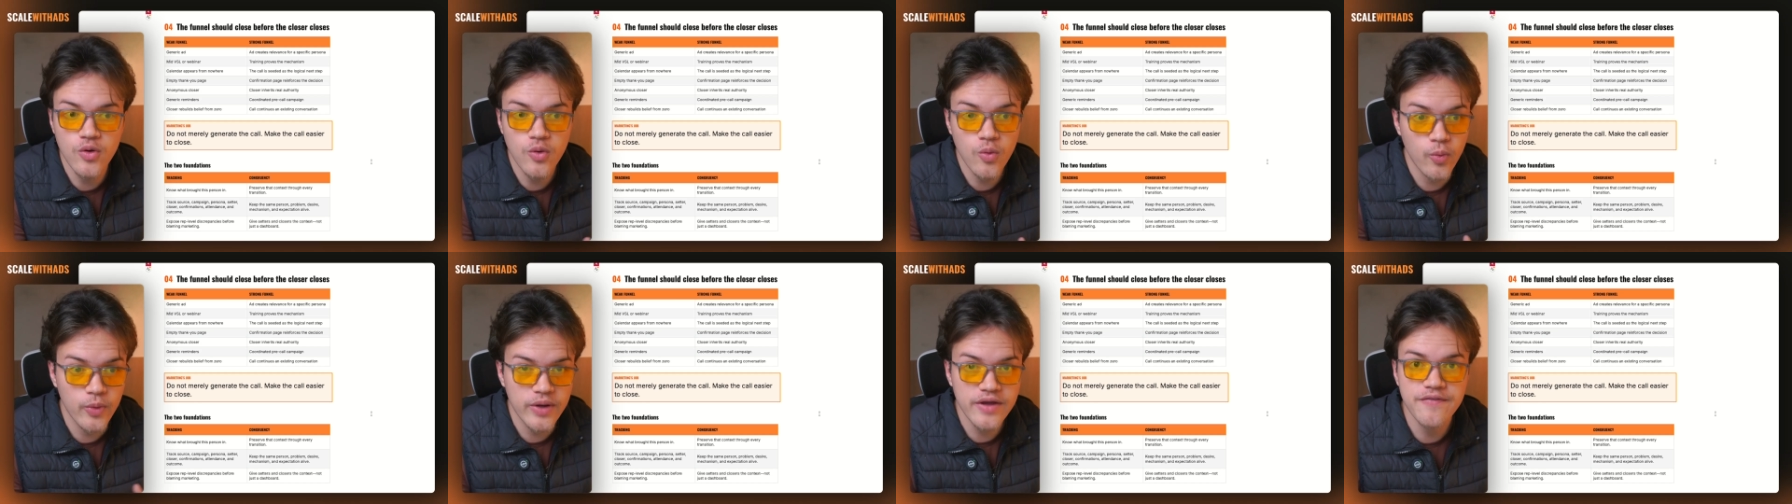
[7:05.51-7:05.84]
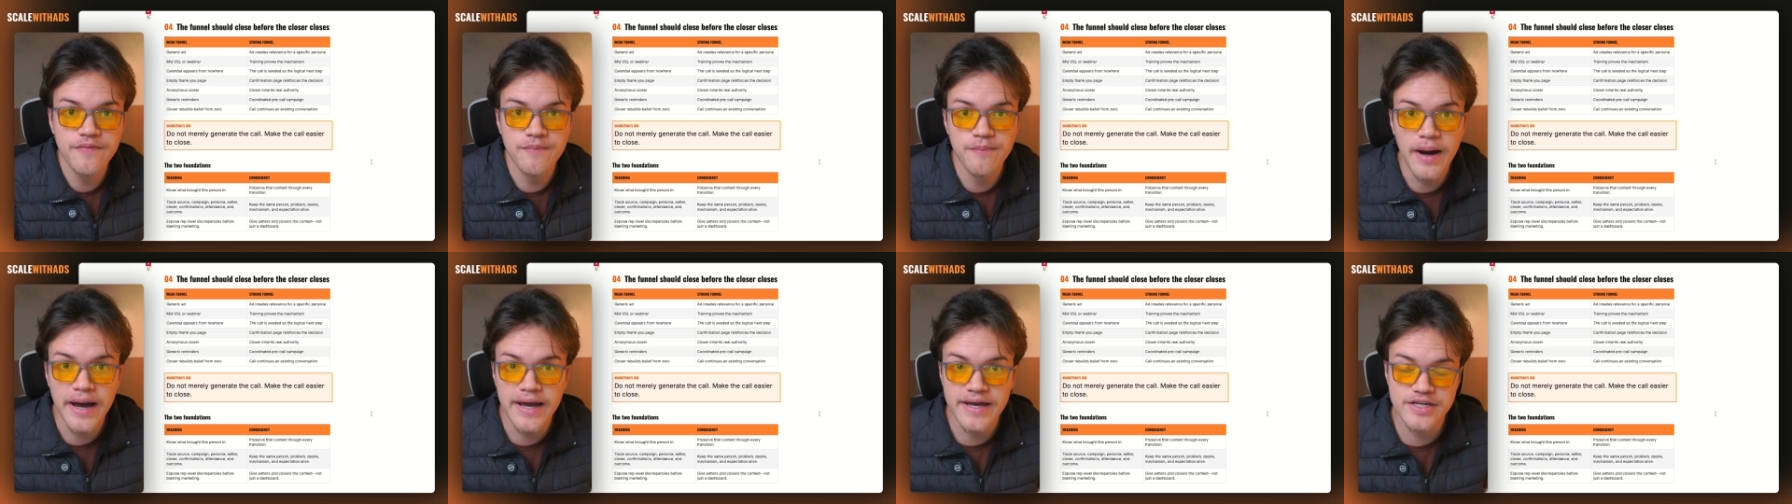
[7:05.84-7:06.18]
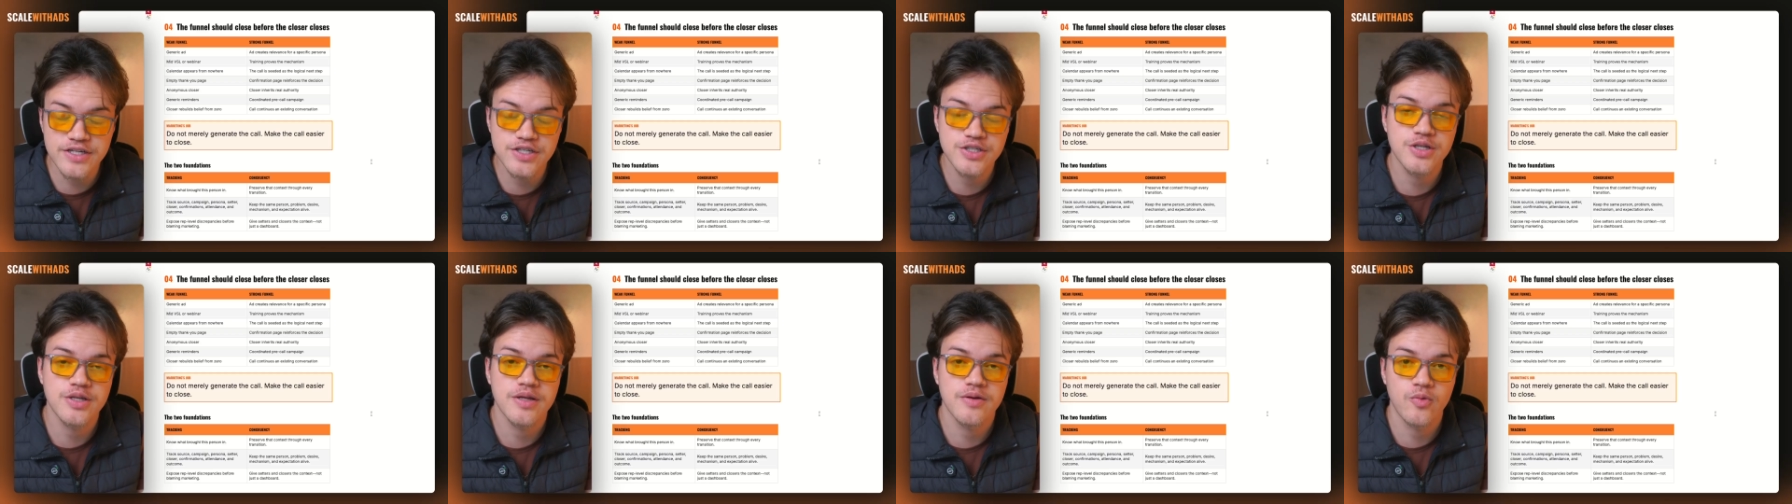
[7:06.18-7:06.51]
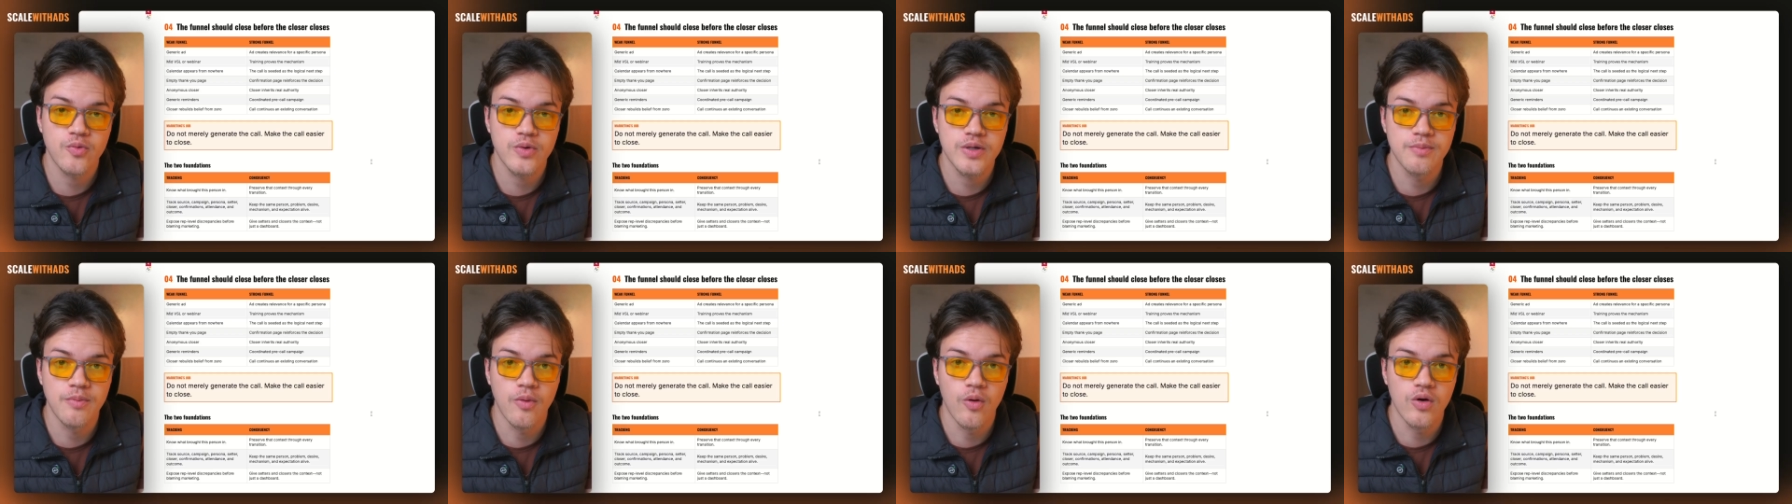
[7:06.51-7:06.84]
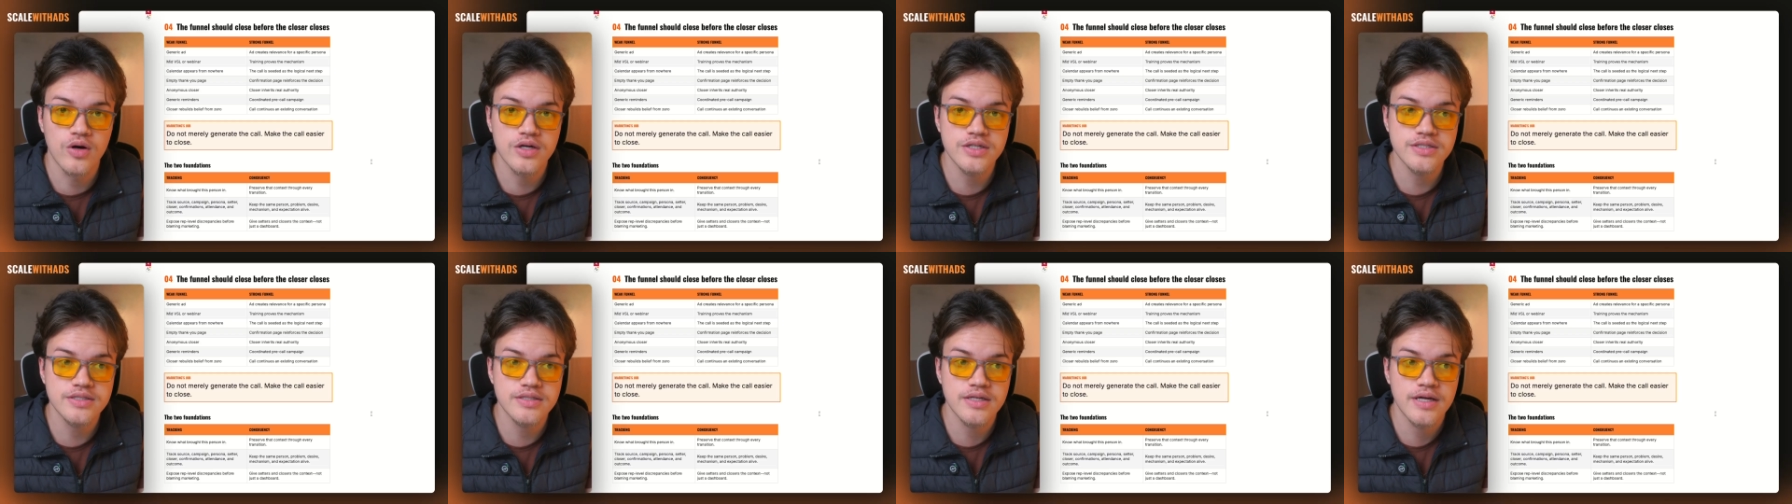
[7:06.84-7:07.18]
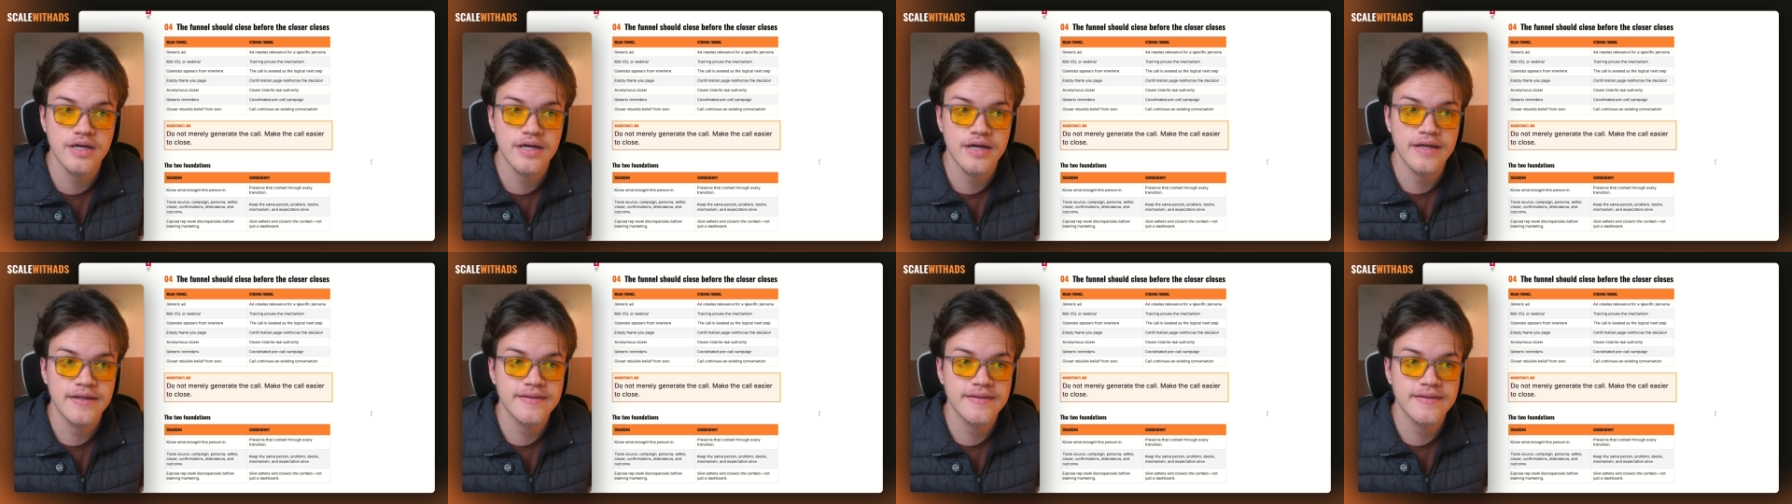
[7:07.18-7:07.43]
with buyer's remorse,